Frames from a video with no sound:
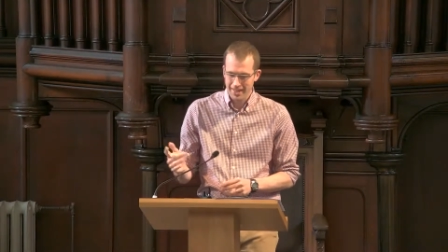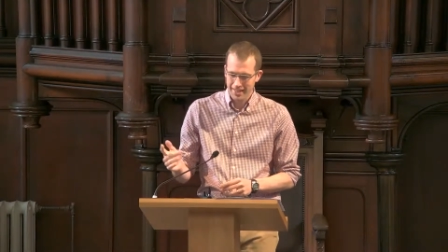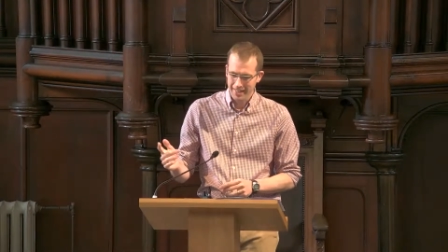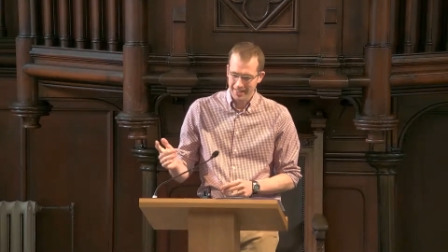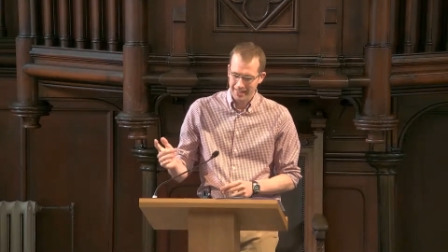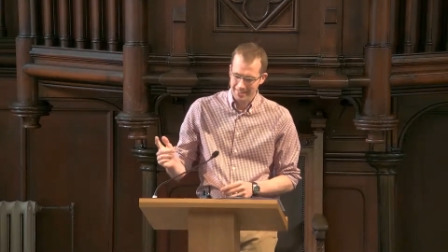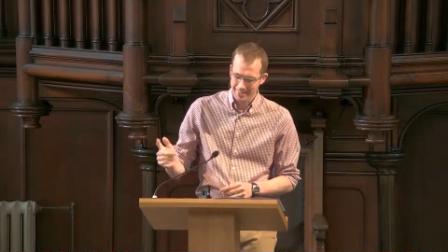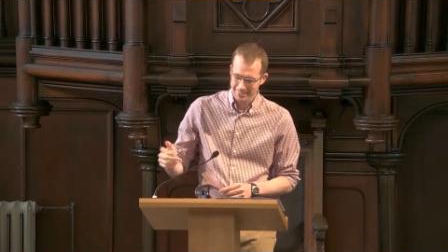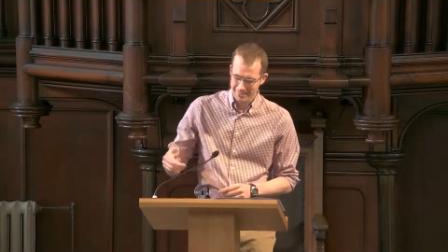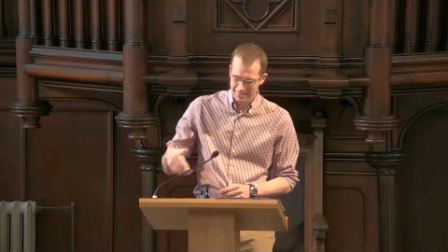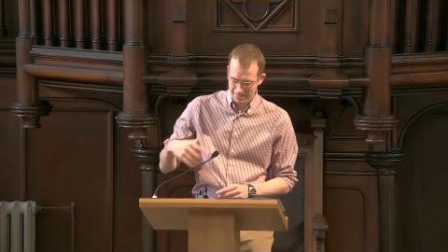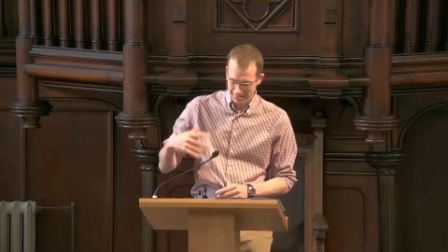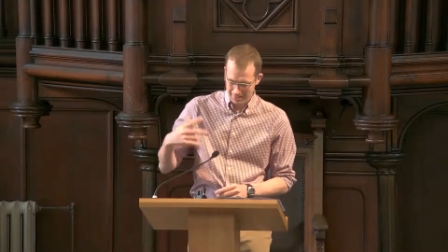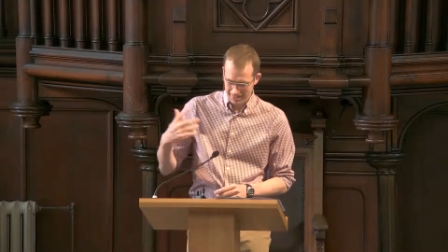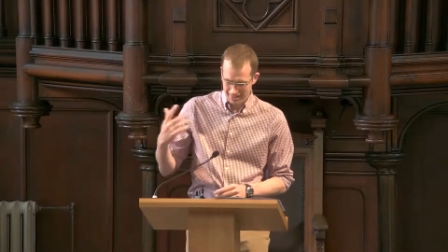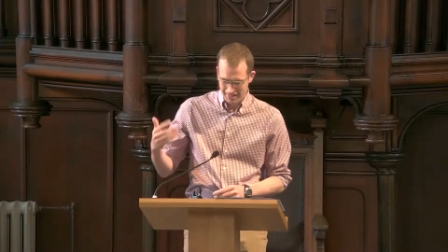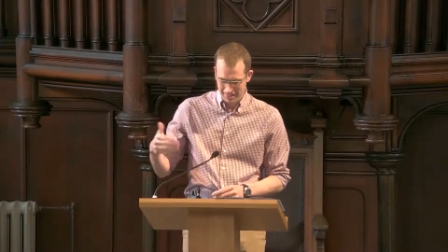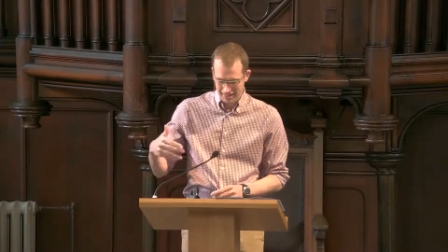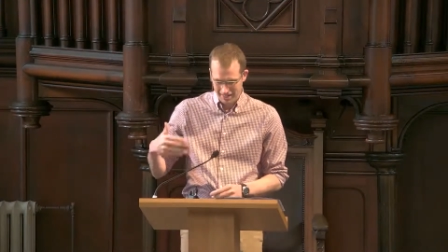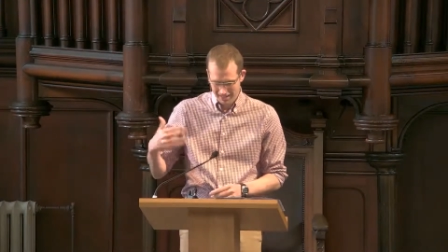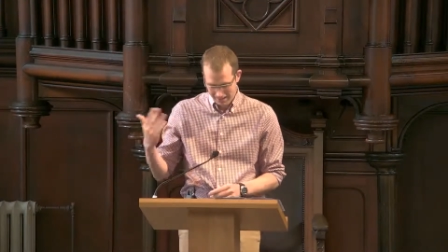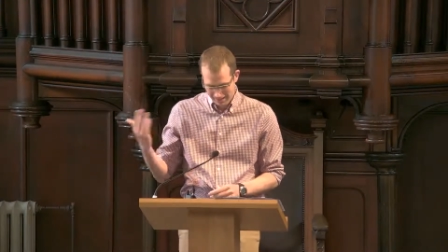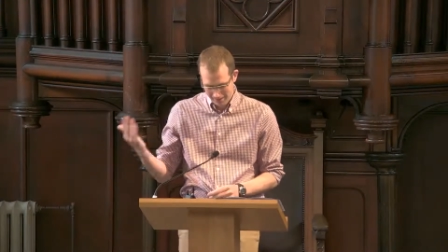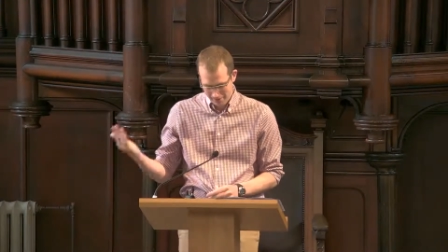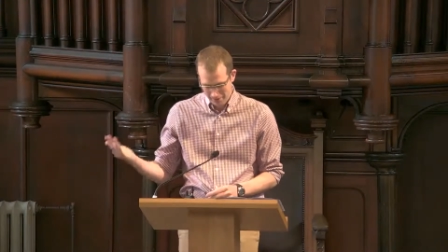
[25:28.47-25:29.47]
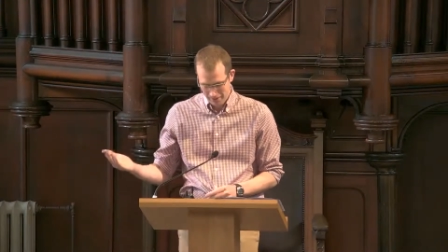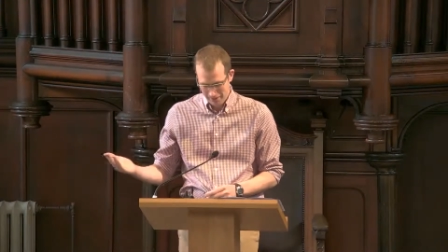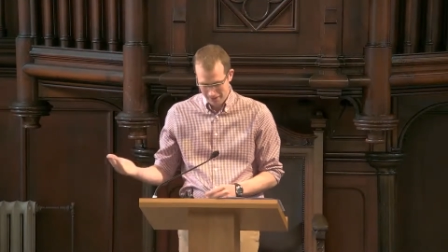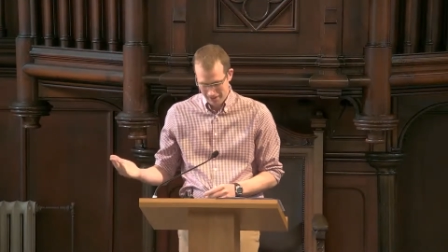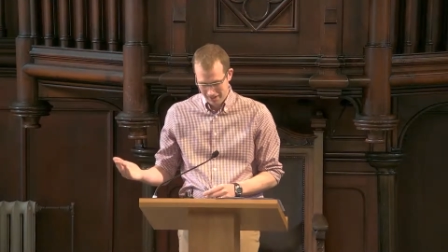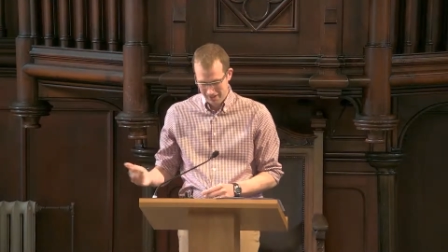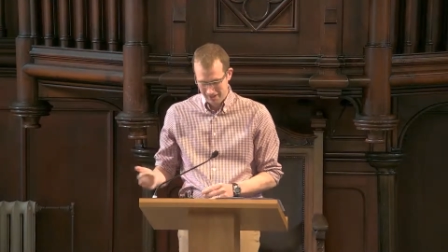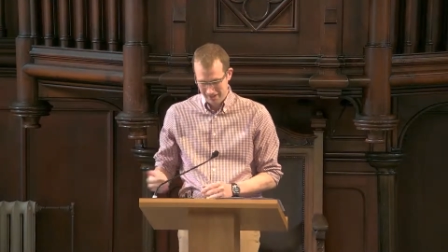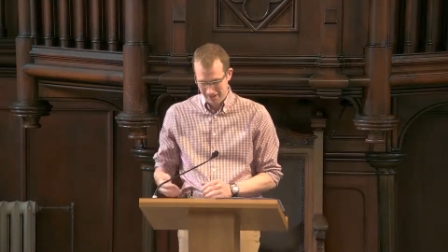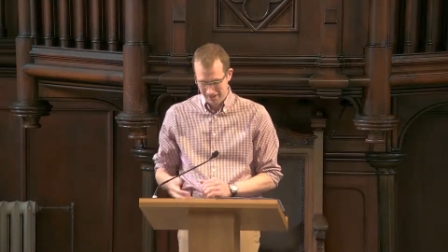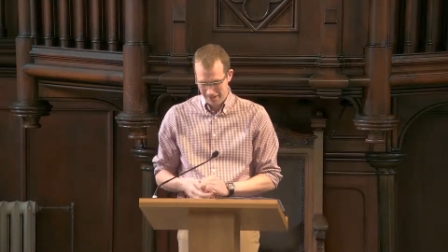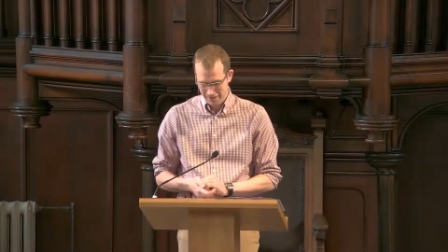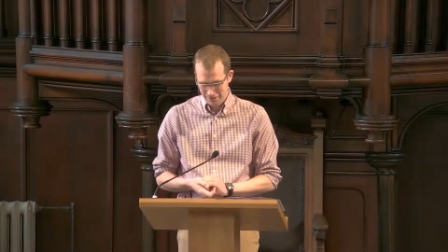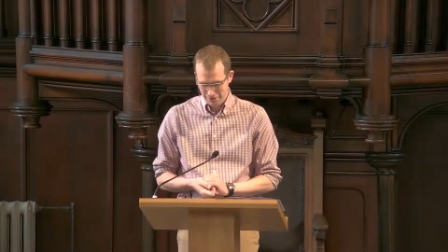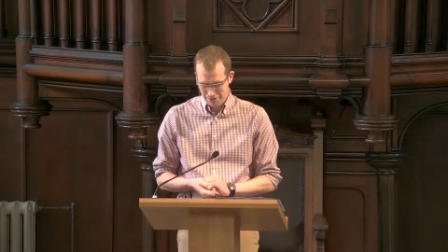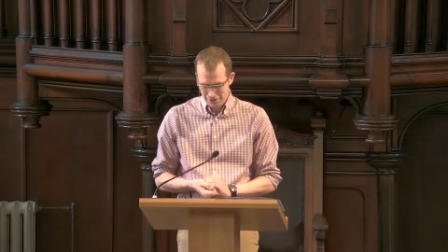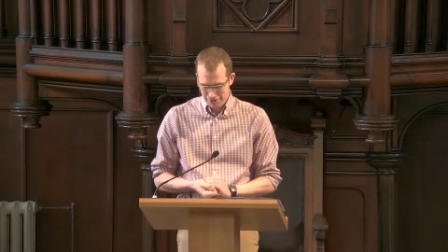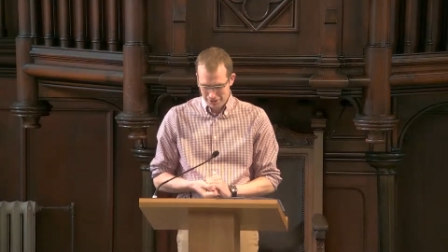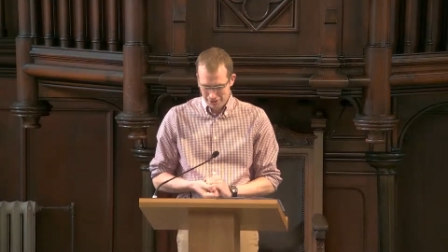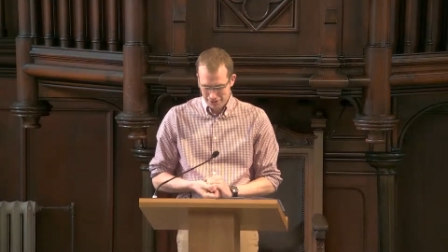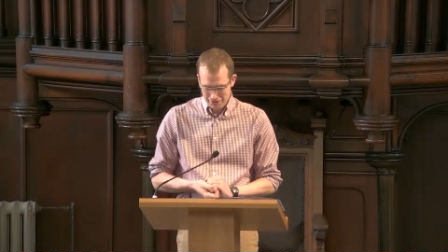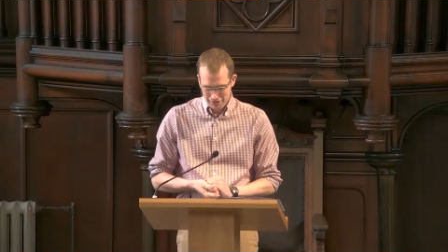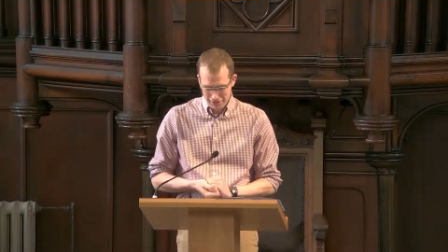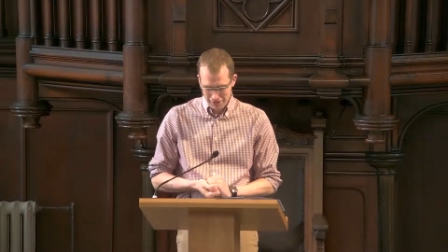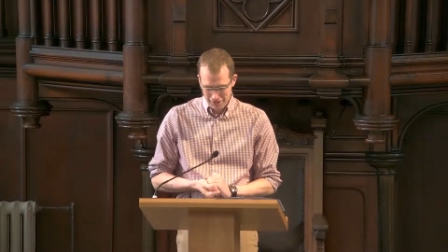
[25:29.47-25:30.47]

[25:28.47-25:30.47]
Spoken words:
And I'll just give you